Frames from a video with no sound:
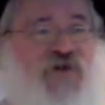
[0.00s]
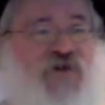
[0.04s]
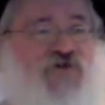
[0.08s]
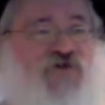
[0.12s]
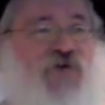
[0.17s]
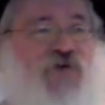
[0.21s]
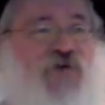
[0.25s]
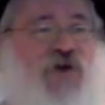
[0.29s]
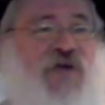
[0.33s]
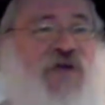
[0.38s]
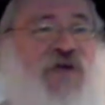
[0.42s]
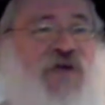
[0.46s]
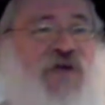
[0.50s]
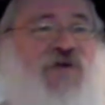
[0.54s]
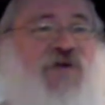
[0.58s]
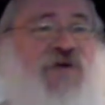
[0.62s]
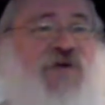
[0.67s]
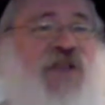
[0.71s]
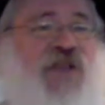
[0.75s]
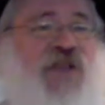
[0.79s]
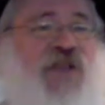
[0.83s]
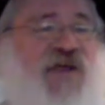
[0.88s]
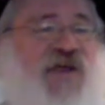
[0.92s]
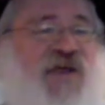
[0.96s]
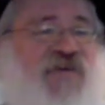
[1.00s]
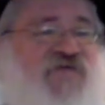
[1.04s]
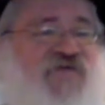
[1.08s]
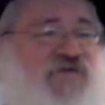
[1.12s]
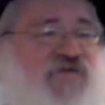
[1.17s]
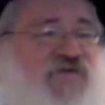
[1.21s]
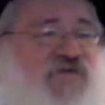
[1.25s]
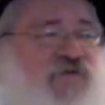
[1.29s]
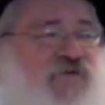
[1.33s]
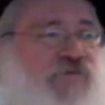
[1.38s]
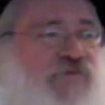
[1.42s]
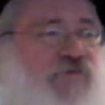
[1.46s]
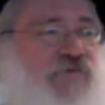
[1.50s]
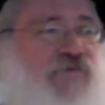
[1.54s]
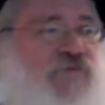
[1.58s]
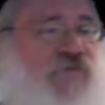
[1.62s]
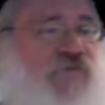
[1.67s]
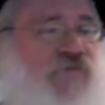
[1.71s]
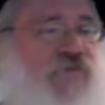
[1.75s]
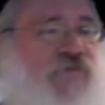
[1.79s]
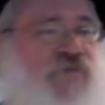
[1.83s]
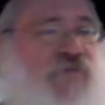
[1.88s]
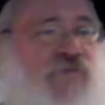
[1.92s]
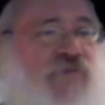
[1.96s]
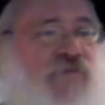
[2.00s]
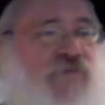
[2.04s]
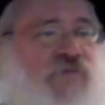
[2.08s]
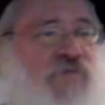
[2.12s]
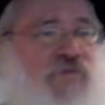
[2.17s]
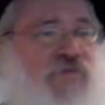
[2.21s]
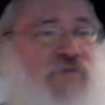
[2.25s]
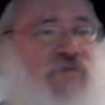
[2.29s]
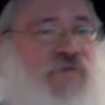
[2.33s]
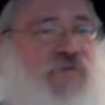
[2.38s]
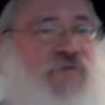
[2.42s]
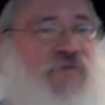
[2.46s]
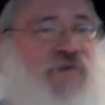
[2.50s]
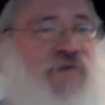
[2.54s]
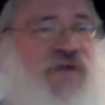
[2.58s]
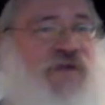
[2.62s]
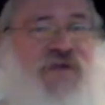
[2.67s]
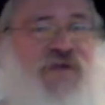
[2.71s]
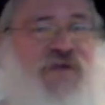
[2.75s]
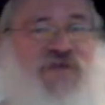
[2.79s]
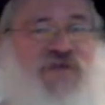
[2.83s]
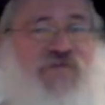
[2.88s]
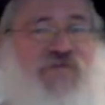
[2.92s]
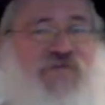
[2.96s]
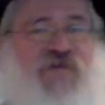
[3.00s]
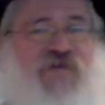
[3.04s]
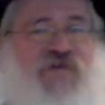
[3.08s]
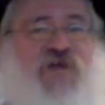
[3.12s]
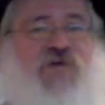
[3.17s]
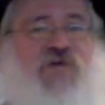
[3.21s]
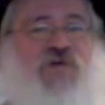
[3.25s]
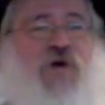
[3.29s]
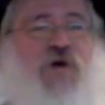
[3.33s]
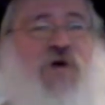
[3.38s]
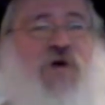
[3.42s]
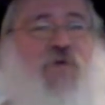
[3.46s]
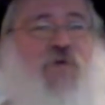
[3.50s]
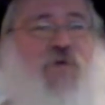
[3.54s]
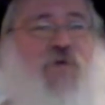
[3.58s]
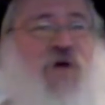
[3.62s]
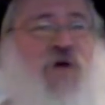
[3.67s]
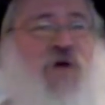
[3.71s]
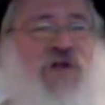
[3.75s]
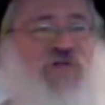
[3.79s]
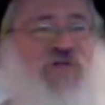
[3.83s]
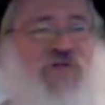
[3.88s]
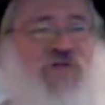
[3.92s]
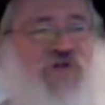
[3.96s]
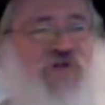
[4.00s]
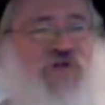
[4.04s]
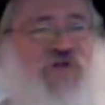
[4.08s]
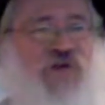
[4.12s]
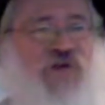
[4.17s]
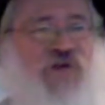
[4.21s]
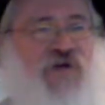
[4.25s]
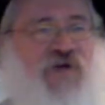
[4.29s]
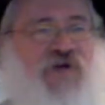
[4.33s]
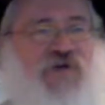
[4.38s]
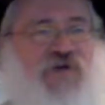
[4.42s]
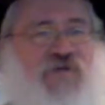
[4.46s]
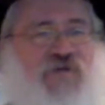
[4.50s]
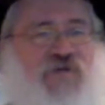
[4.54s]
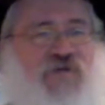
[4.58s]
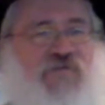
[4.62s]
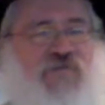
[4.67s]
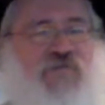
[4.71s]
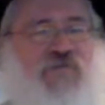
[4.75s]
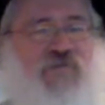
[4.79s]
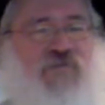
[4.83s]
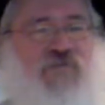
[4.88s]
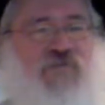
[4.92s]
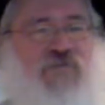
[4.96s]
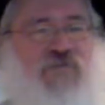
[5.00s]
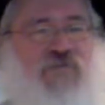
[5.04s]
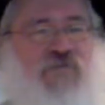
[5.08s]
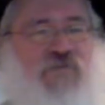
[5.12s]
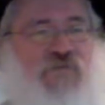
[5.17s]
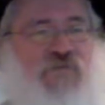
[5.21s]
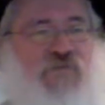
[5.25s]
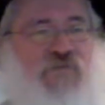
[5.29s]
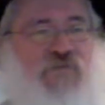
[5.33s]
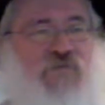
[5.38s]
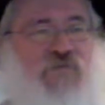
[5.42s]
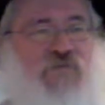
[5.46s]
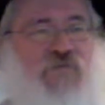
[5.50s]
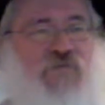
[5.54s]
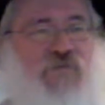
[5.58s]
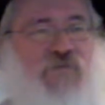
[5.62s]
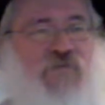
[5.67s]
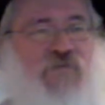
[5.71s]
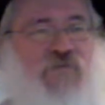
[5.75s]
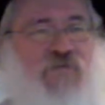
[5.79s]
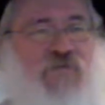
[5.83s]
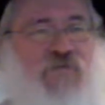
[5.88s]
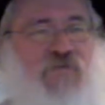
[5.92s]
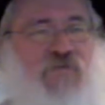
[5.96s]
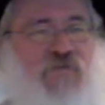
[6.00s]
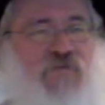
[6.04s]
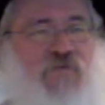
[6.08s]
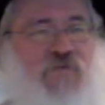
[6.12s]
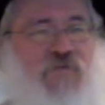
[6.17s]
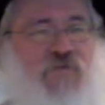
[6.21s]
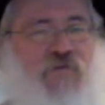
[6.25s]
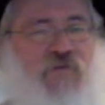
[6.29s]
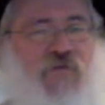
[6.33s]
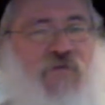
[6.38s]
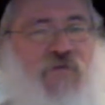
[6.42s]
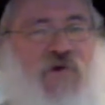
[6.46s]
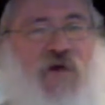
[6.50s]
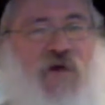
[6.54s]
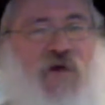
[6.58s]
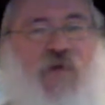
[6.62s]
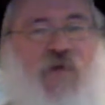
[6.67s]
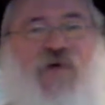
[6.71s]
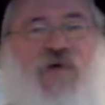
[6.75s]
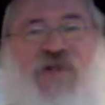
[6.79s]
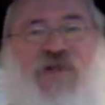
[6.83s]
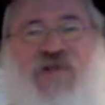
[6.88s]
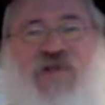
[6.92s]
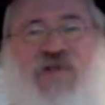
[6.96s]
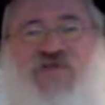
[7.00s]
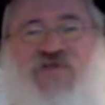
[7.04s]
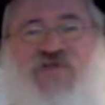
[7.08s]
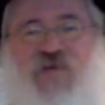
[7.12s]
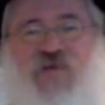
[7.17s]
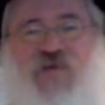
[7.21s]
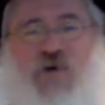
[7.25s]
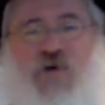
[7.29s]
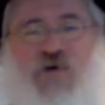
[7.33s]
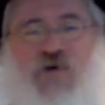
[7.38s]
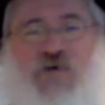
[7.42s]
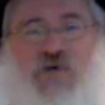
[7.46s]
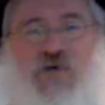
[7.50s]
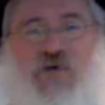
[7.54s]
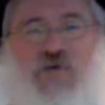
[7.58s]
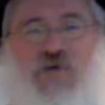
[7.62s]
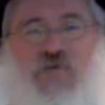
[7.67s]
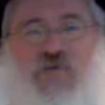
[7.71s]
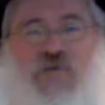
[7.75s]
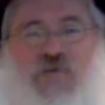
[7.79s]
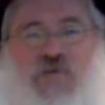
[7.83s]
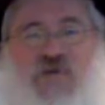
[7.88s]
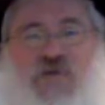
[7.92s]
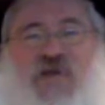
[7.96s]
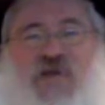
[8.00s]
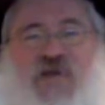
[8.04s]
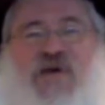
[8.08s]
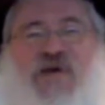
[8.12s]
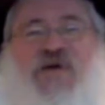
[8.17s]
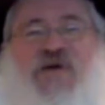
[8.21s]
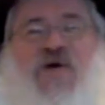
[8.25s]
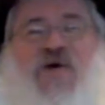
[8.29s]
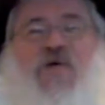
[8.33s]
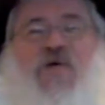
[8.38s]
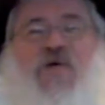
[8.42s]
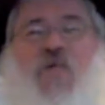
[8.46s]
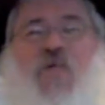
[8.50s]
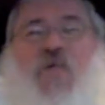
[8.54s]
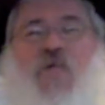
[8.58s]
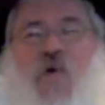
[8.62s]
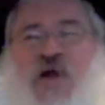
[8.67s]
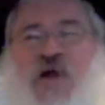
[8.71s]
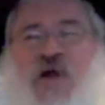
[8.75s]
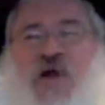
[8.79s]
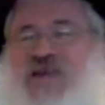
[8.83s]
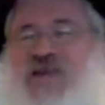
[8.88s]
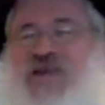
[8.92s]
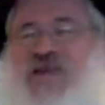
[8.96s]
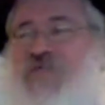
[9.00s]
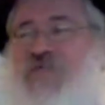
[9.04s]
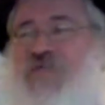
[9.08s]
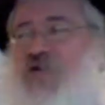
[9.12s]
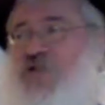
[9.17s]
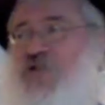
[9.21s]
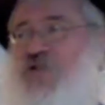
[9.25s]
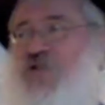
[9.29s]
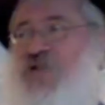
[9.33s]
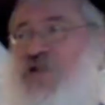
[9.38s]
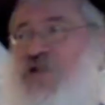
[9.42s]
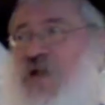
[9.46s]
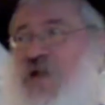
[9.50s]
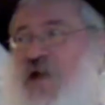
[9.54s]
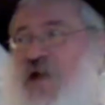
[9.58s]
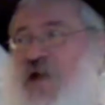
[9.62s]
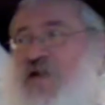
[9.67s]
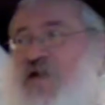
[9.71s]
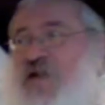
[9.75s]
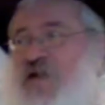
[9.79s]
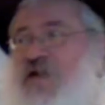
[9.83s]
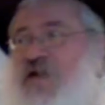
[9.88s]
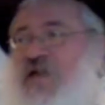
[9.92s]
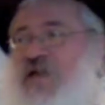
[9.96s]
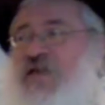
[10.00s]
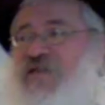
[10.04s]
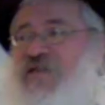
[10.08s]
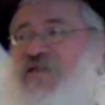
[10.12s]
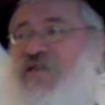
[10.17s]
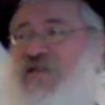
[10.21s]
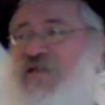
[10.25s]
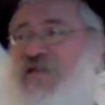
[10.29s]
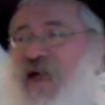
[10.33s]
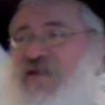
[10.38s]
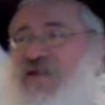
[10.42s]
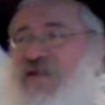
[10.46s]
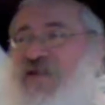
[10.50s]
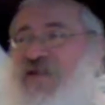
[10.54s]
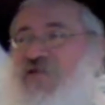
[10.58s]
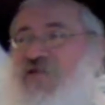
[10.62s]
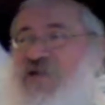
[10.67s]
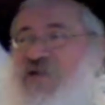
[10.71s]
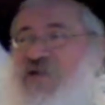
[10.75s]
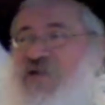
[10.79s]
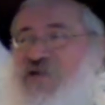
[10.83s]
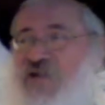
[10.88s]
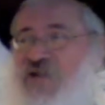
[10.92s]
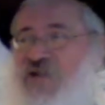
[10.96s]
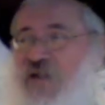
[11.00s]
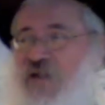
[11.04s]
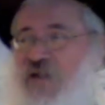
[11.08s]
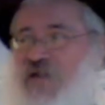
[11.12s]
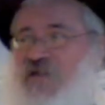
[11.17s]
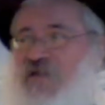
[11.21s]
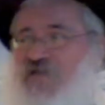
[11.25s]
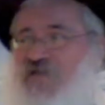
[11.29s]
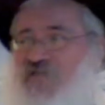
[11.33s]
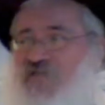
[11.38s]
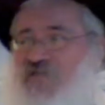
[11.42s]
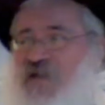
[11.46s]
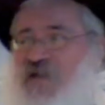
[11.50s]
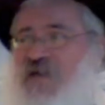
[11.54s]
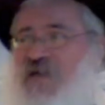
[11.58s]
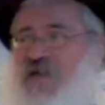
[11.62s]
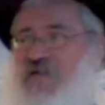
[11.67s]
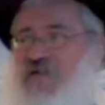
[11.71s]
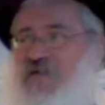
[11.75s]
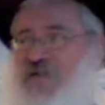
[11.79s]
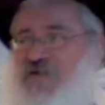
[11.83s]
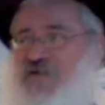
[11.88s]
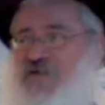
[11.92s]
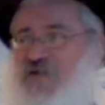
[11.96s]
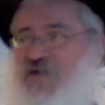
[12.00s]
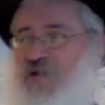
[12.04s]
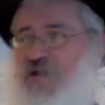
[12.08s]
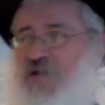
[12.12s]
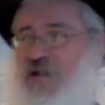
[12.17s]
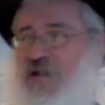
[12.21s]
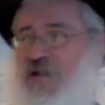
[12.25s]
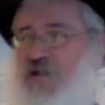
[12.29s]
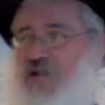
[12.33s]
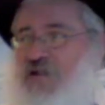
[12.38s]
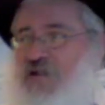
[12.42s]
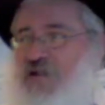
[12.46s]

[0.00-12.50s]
enjoying your life, that doesn't mean you don't want Mashiach. Let me put it in different words. Wanting Mashiach is not the result of being miserable.